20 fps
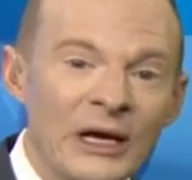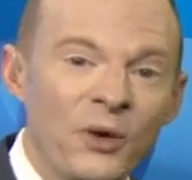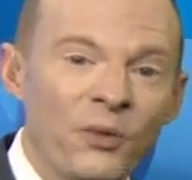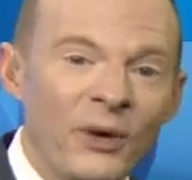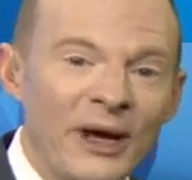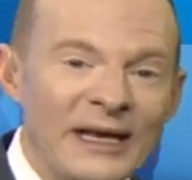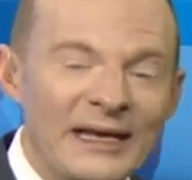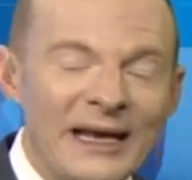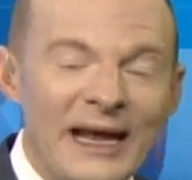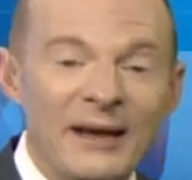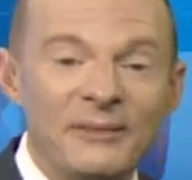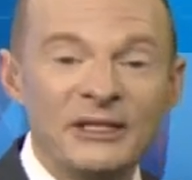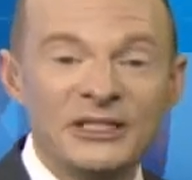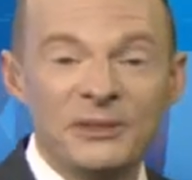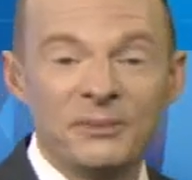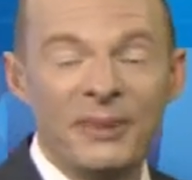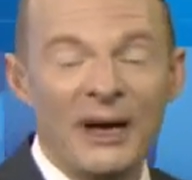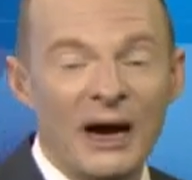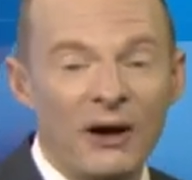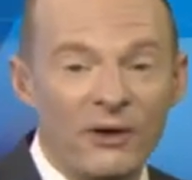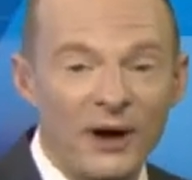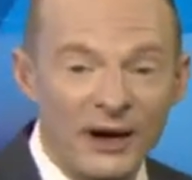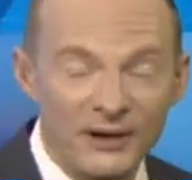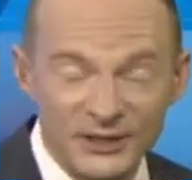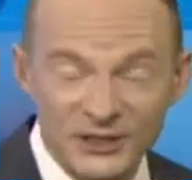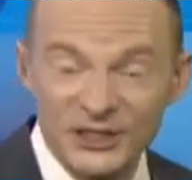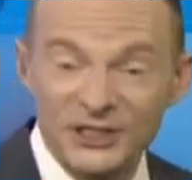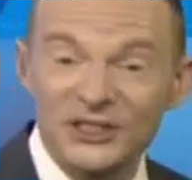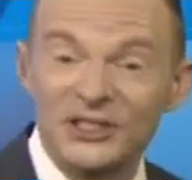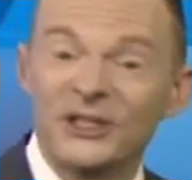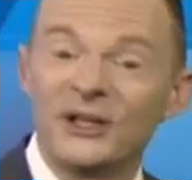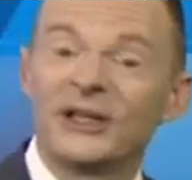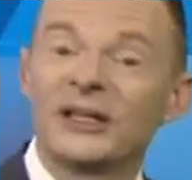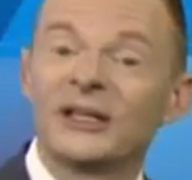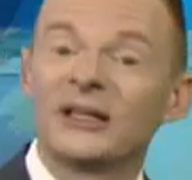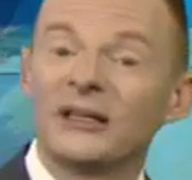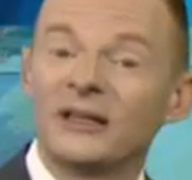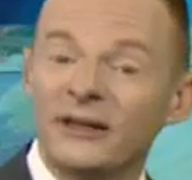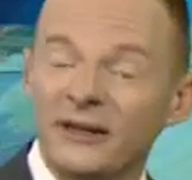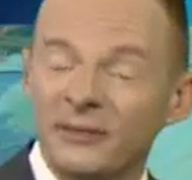Wind damage and power outages looking a
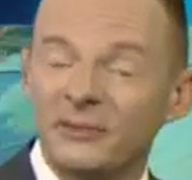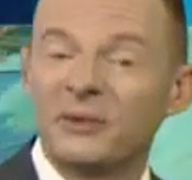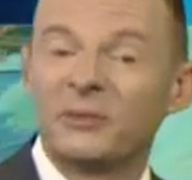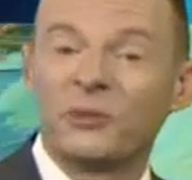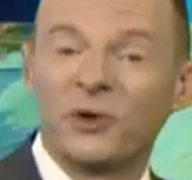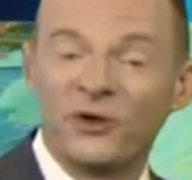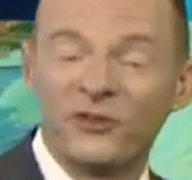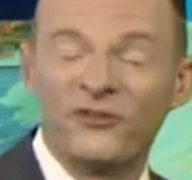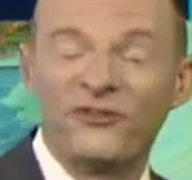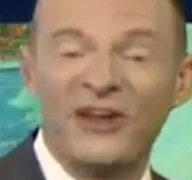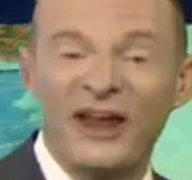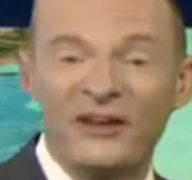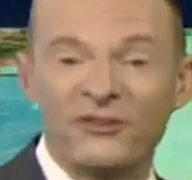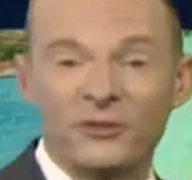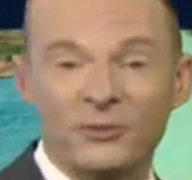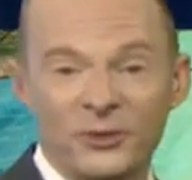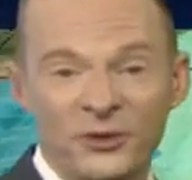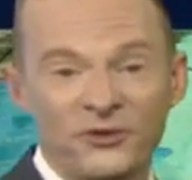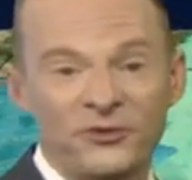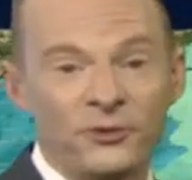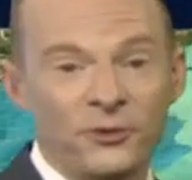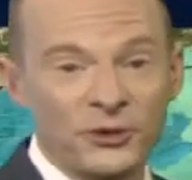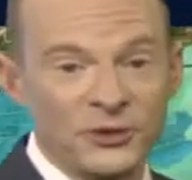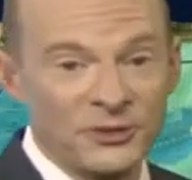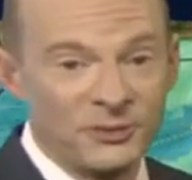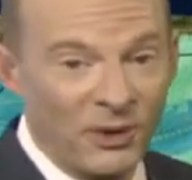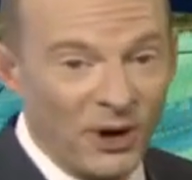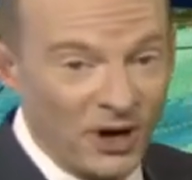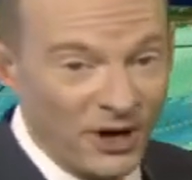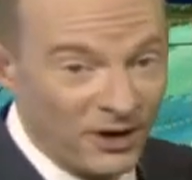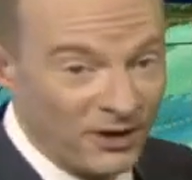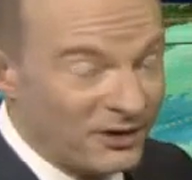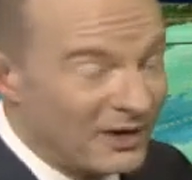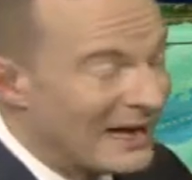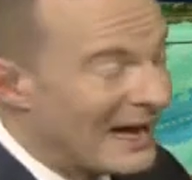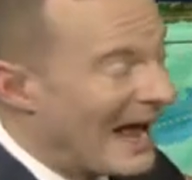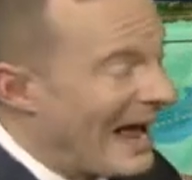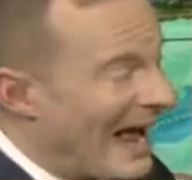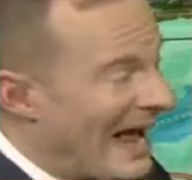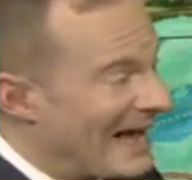little bit more favorable for tomorrow
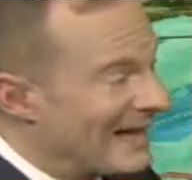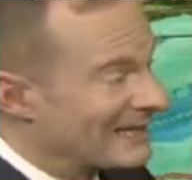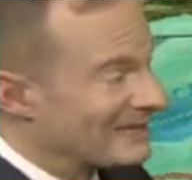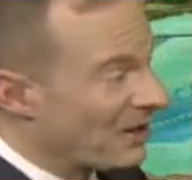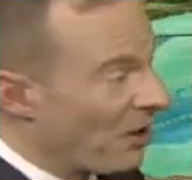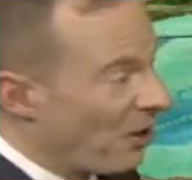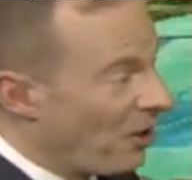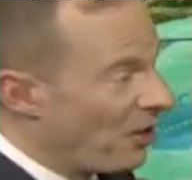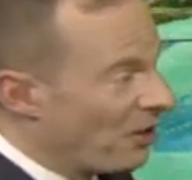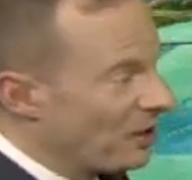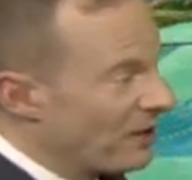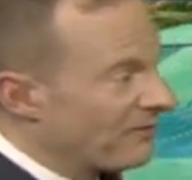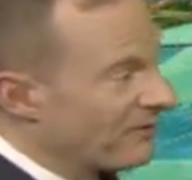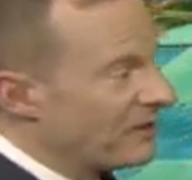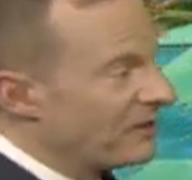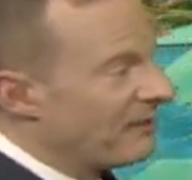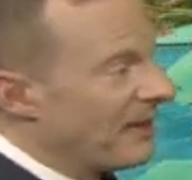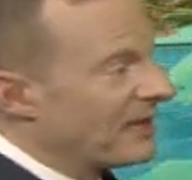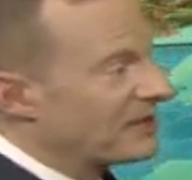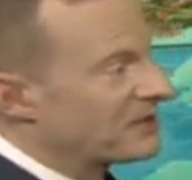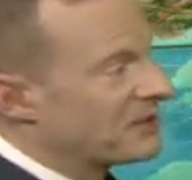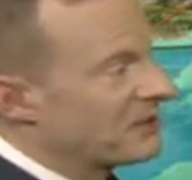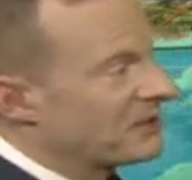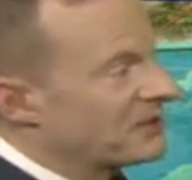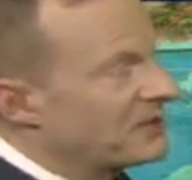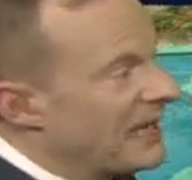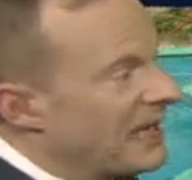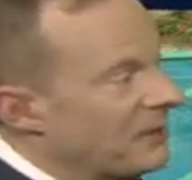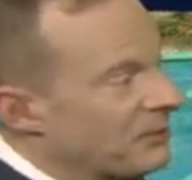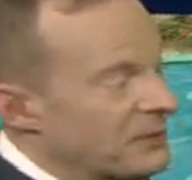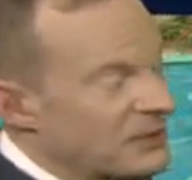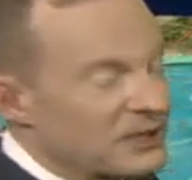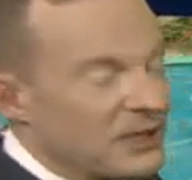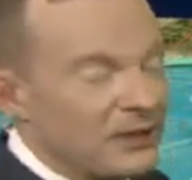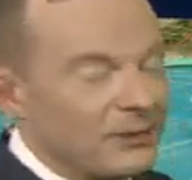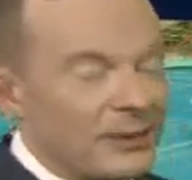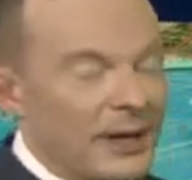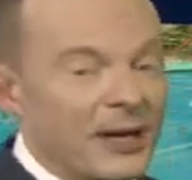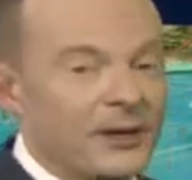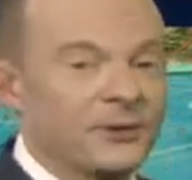as all of New Mexico, Southwest
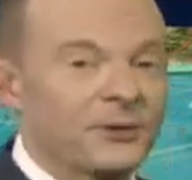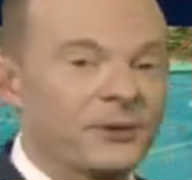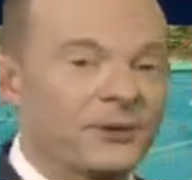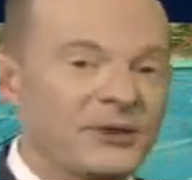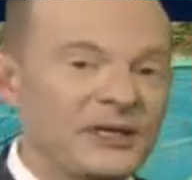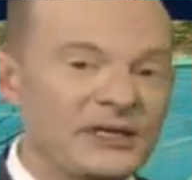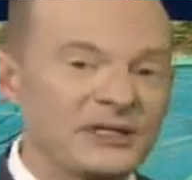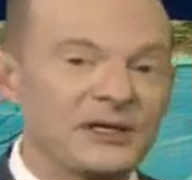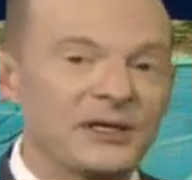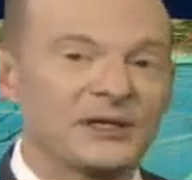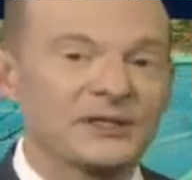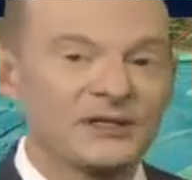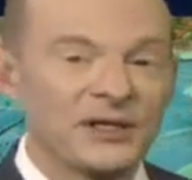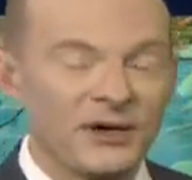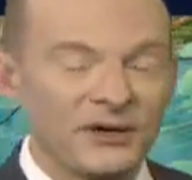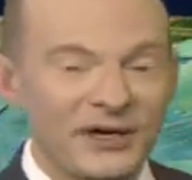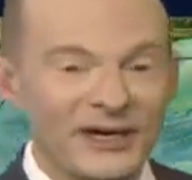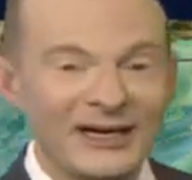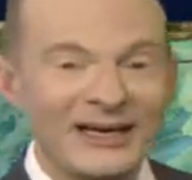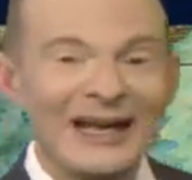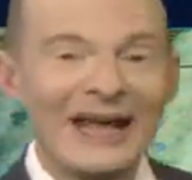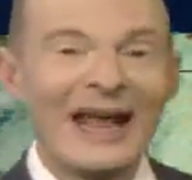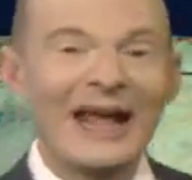Colorado, Northeast Arizona,